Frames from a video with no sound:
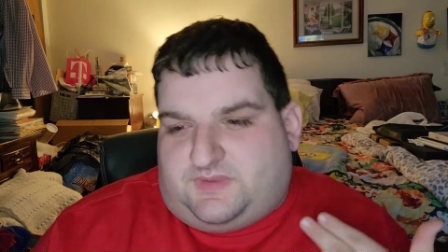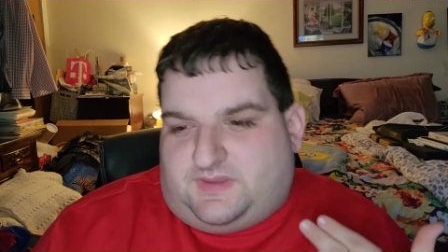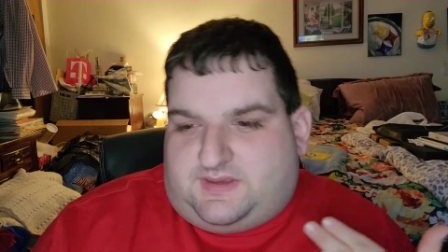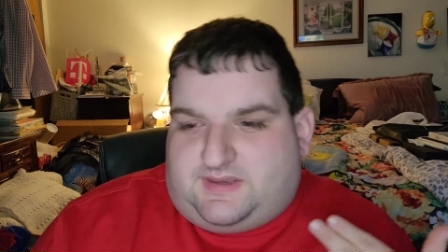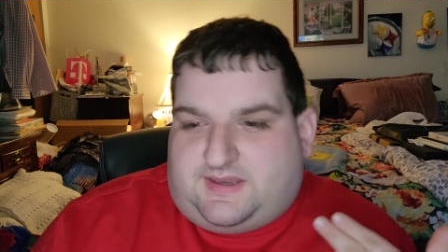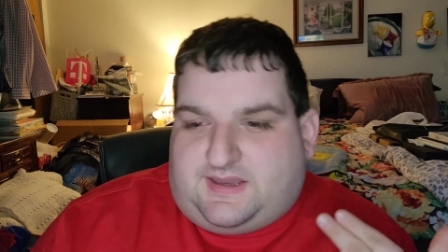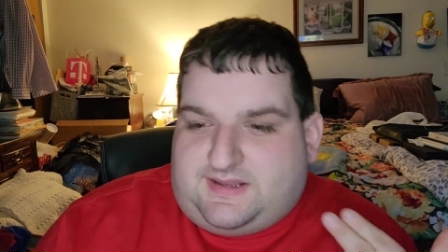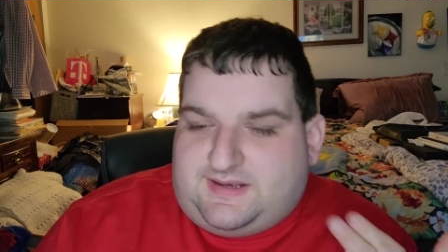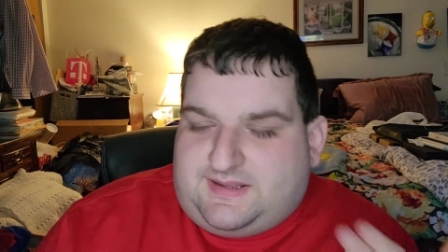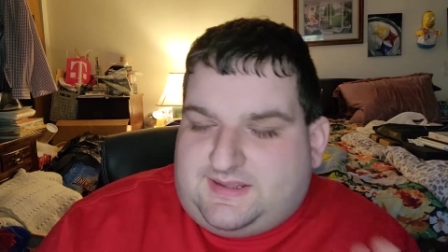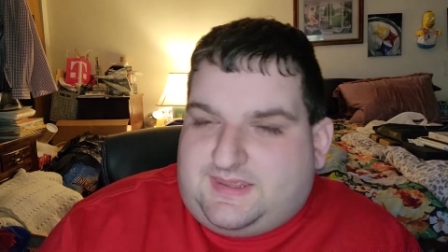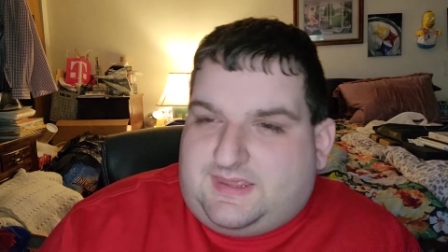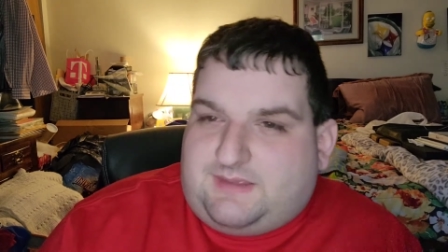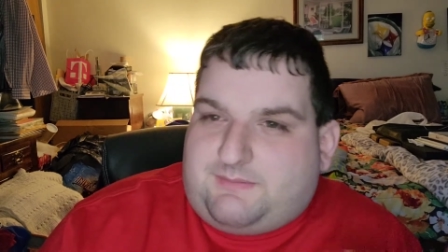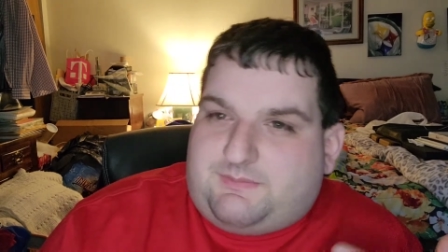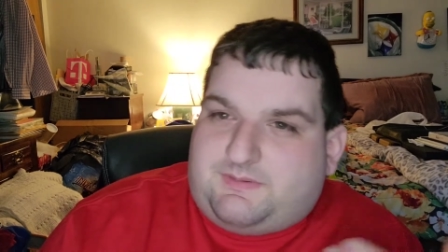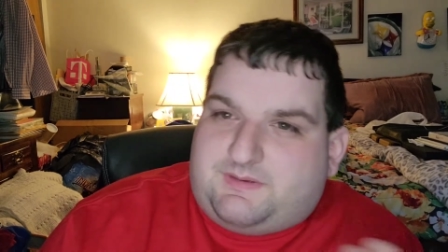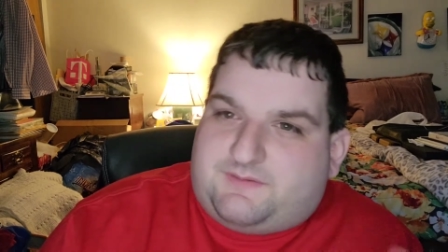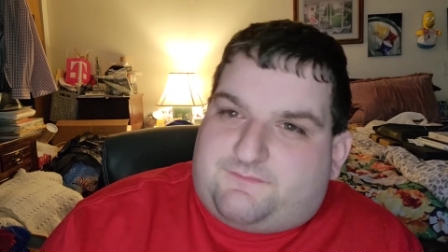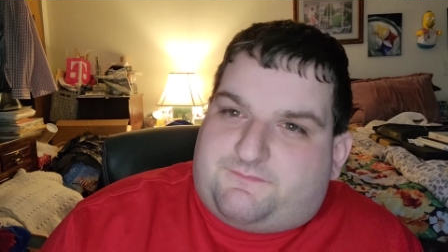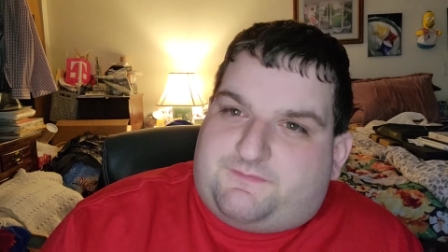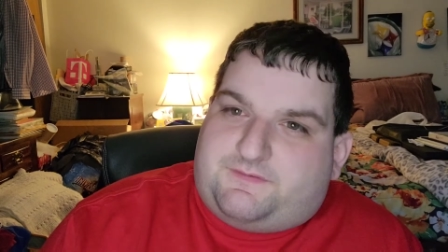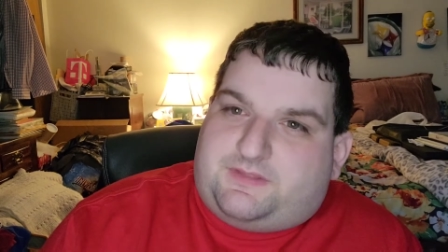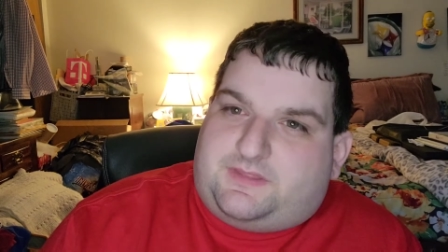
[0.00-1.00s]
kind of gave
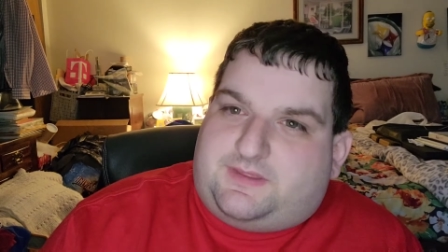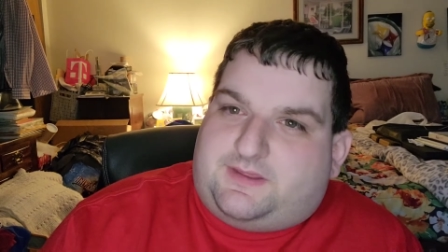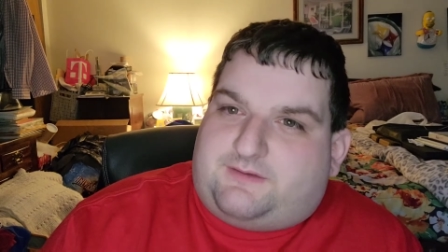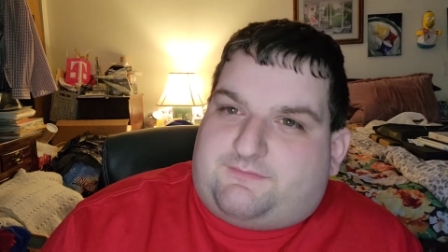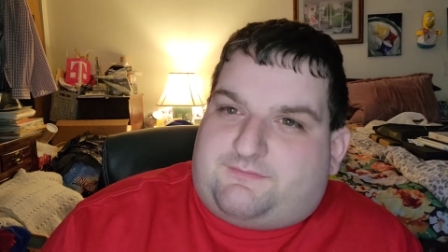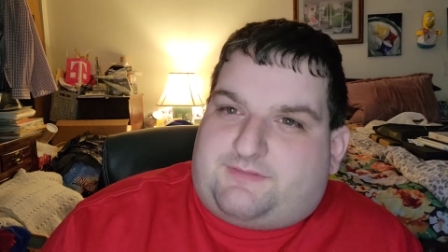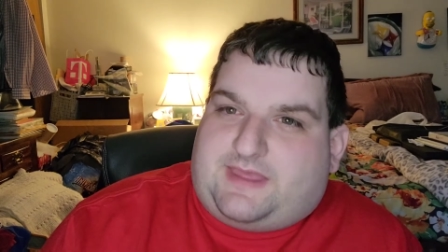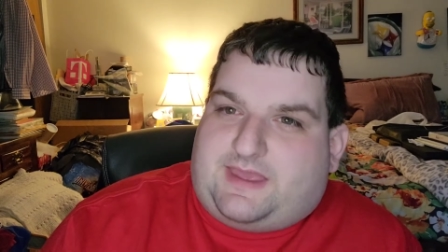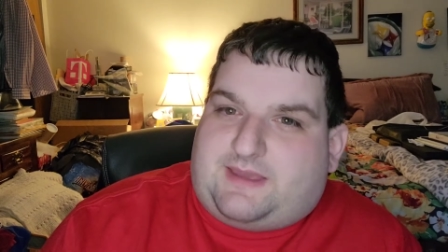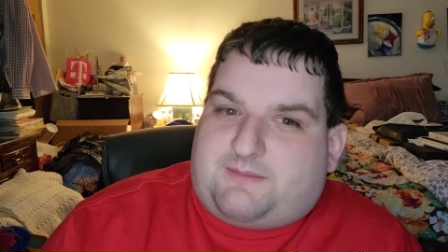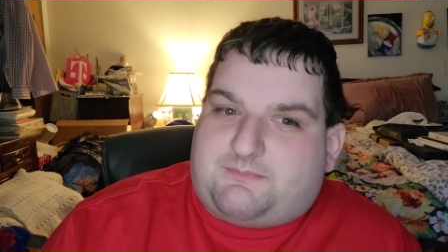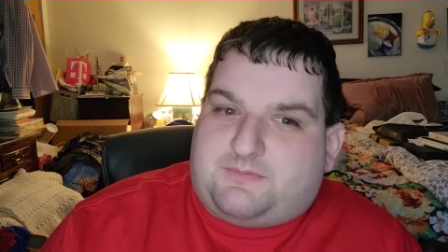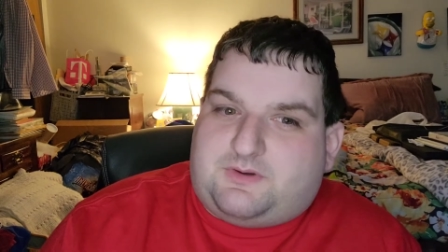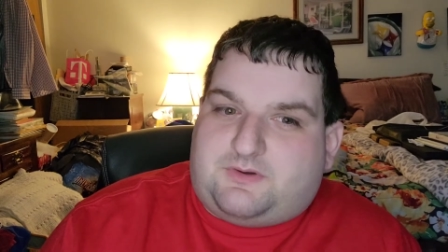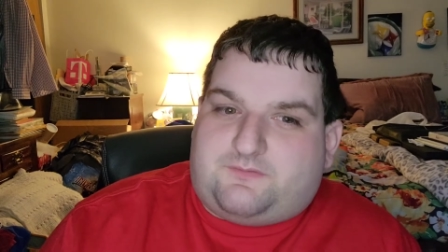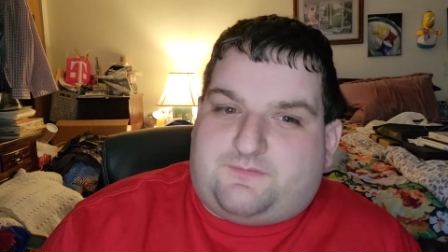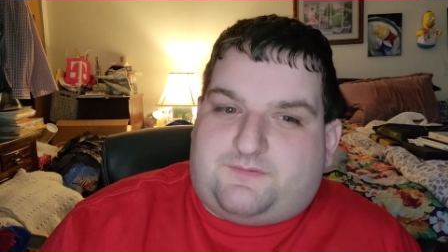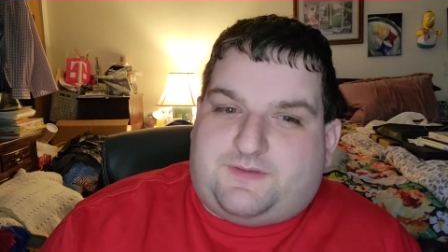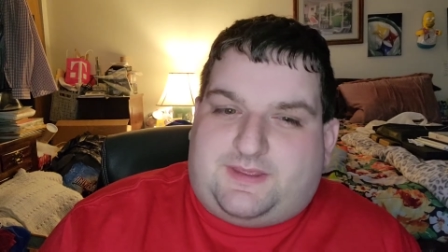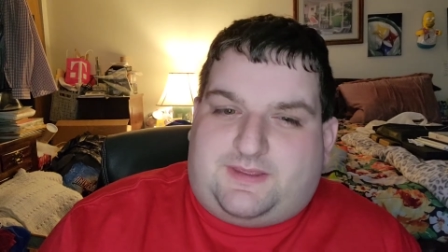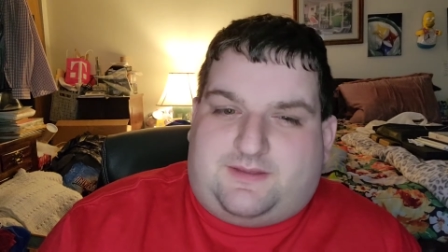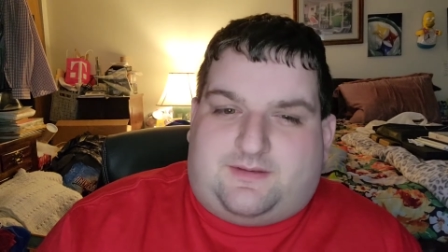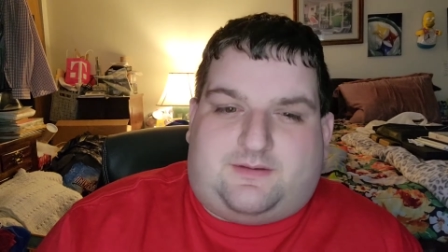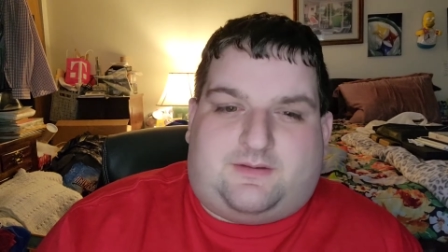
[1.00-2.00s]
me a feeling of that
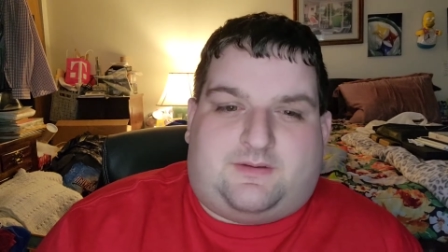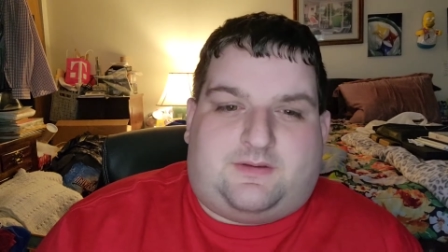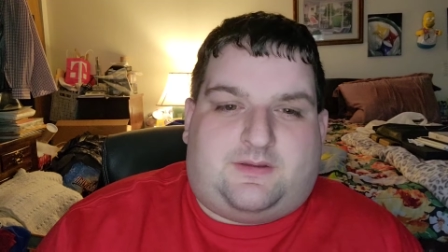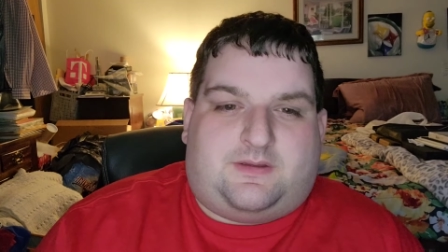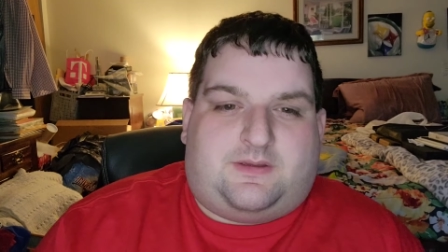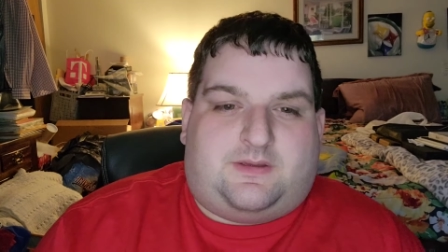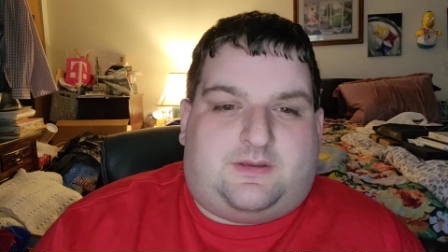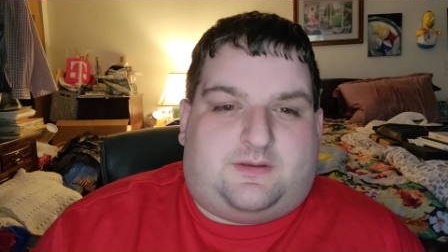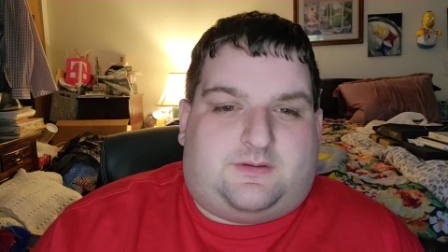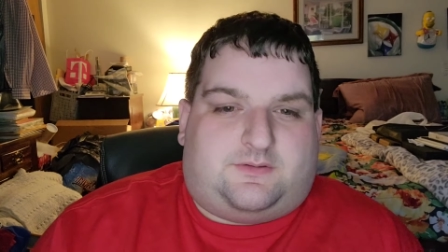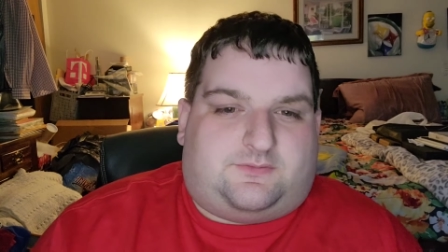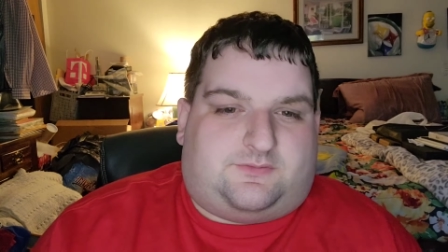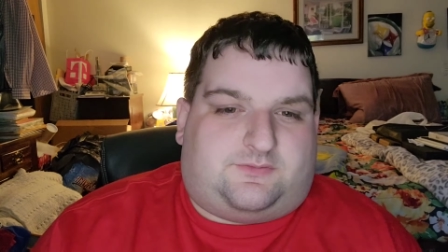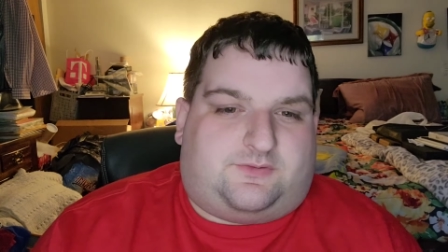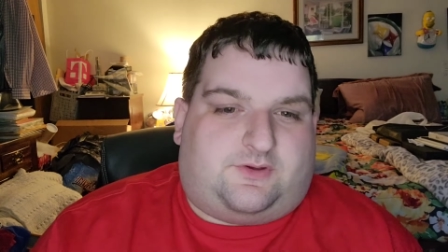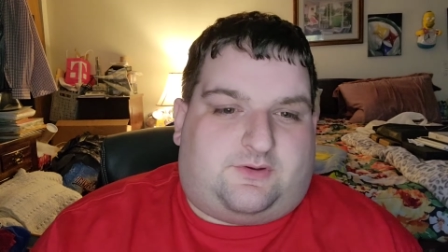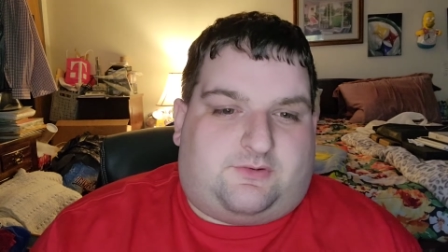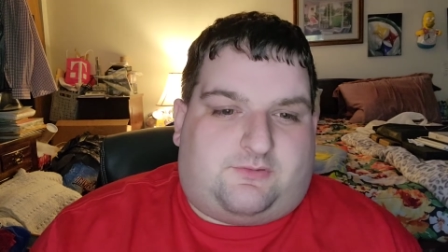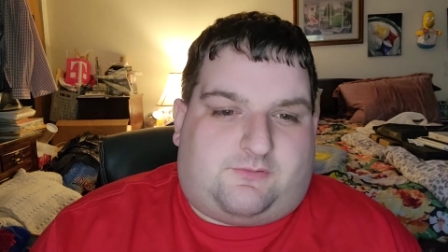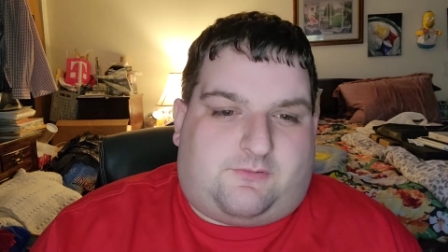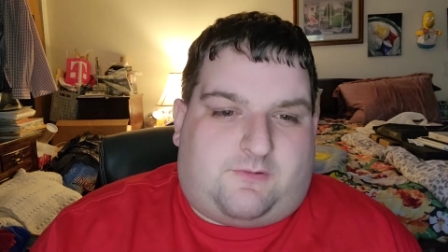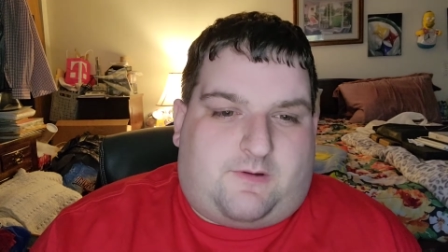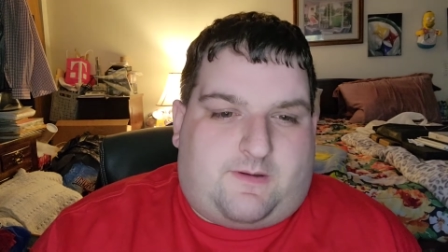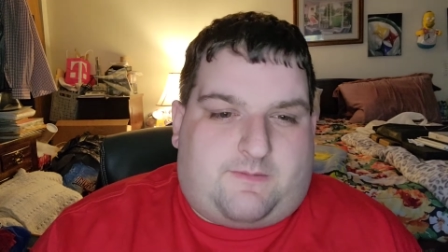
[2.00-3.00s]
movie.
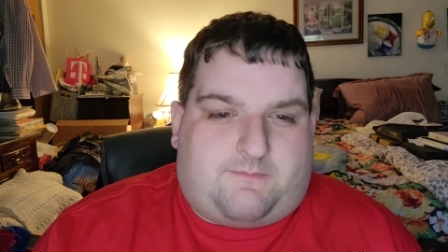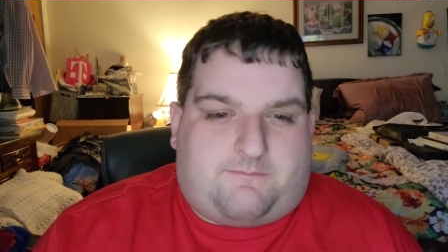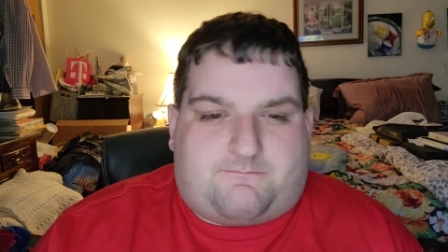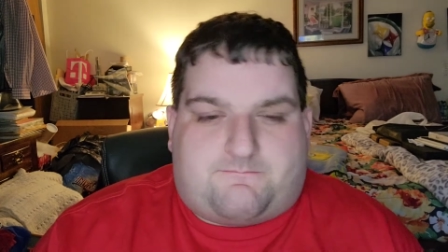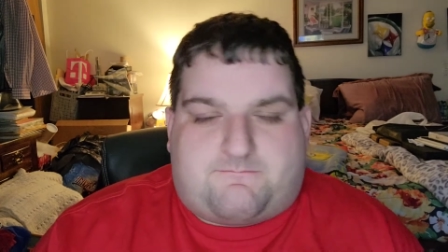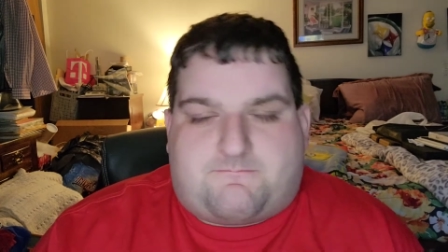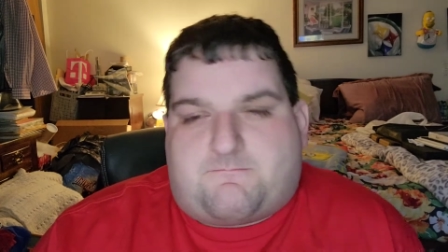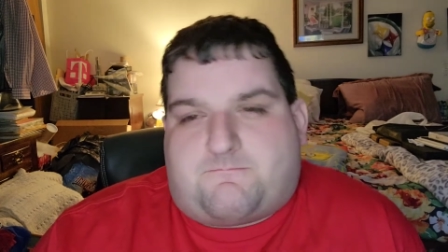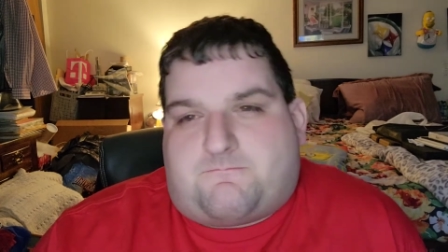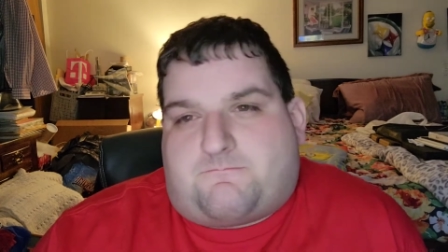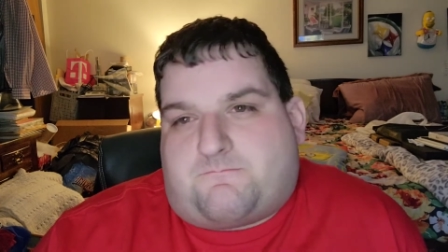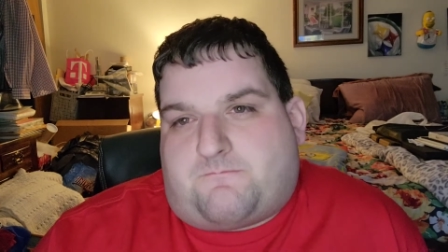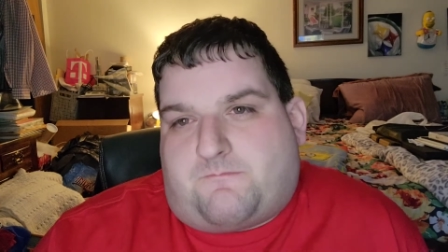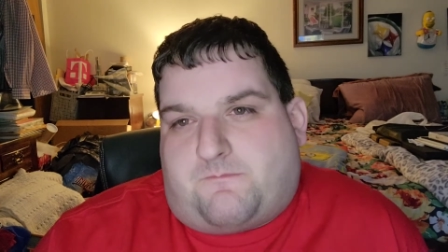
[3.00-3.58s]
So, um,